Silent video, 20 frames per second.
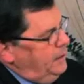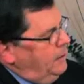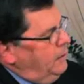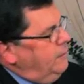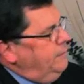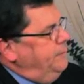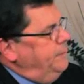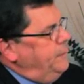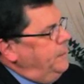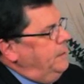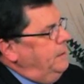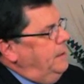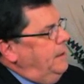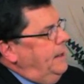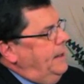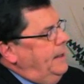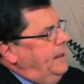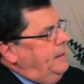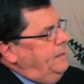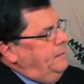here,
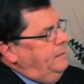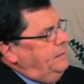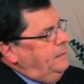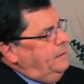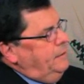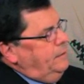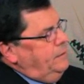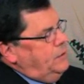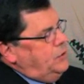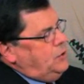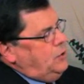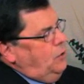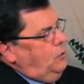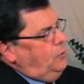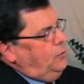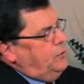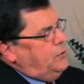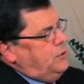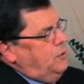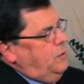and the
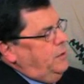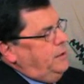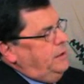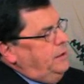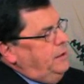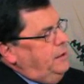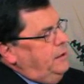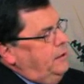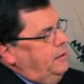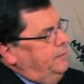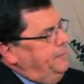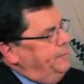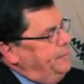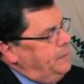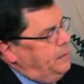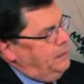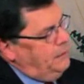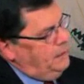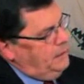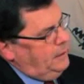shoulder joint here.
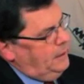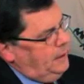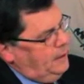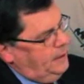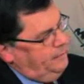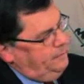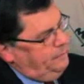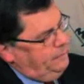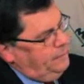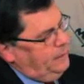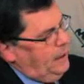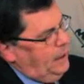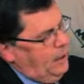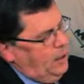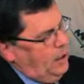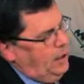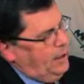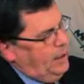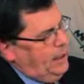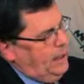
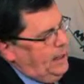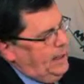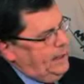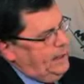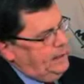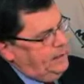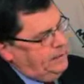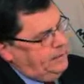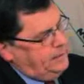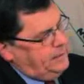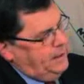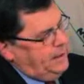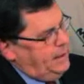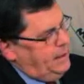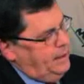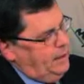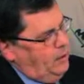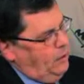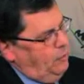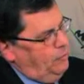I
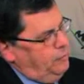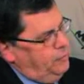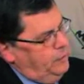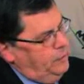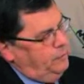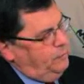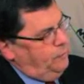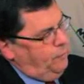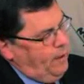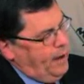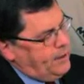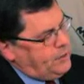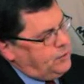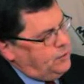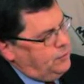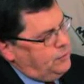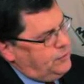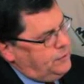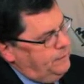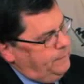take care of
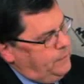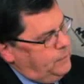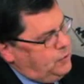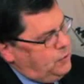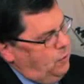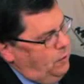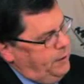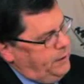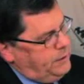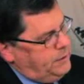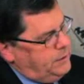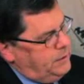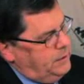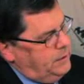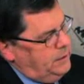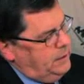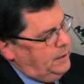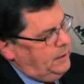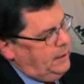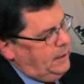fractures of the joints.
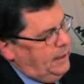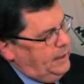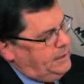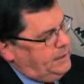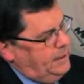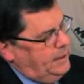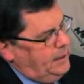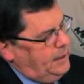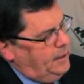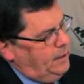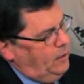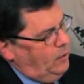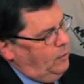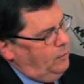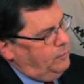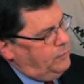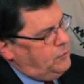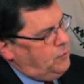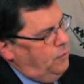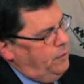I take
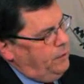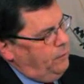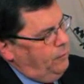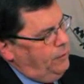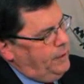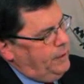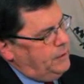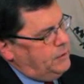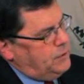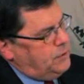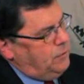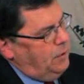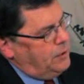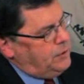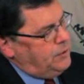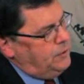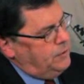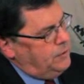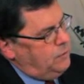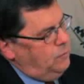care of joint
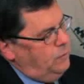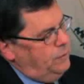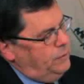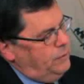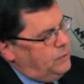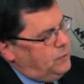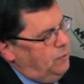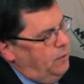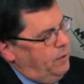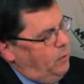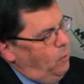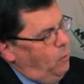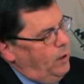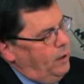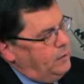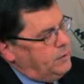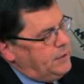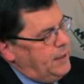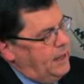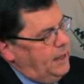reconstructions when the joint
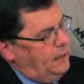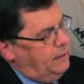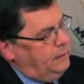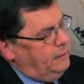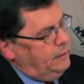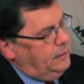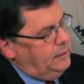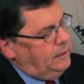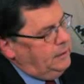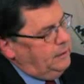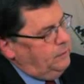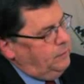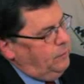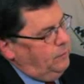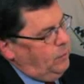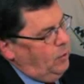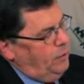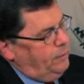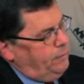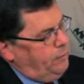wears out
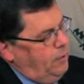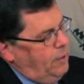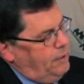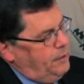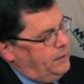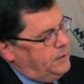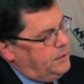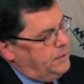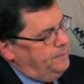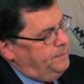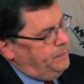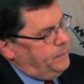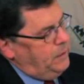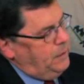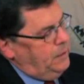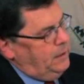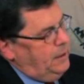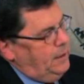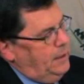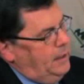from arthritis,
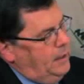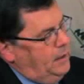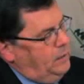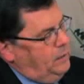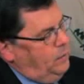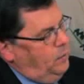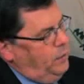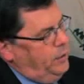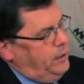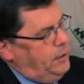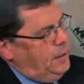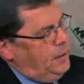and